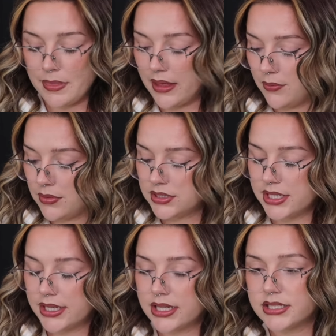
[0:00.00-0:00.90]
I will
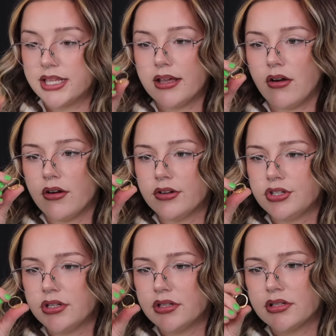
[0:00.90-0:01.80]
say, because they are
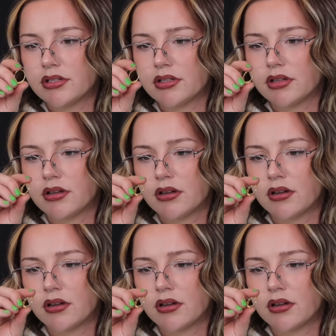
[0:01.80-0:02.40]
just,